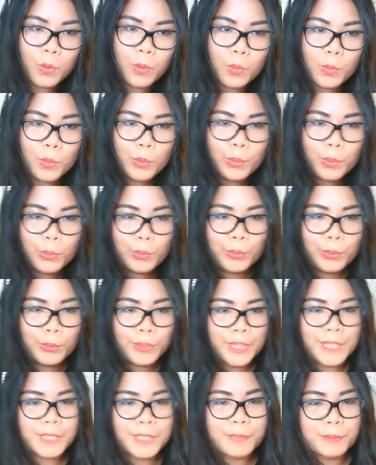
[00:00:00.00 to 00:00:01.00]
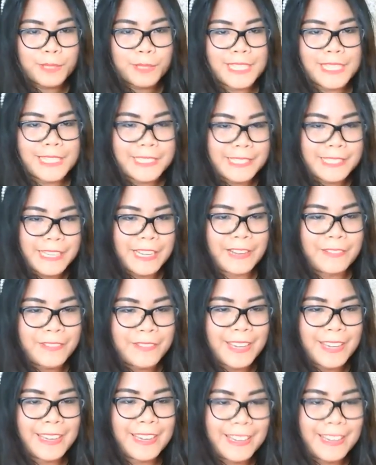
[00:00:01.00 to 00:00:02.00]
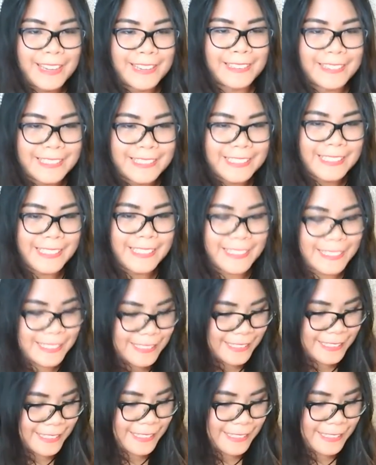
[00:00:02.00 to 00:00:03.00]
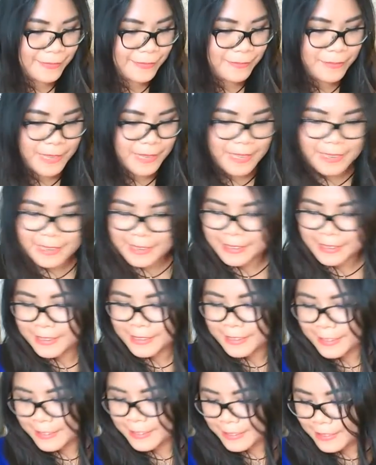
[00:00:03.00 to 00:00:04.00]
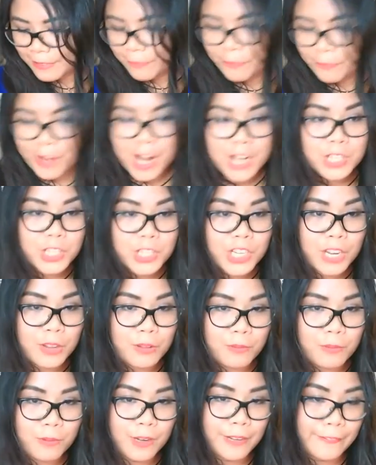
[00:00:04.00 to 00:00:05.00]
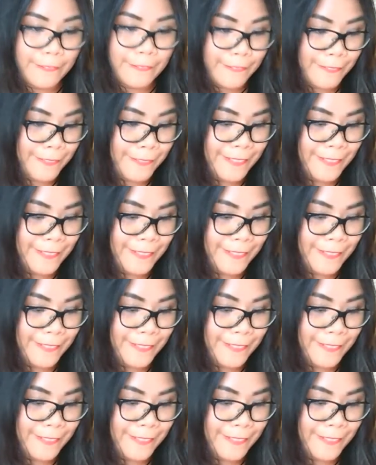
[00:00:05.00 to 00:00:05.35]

Oh, this one is heavy, and this is the fragile one.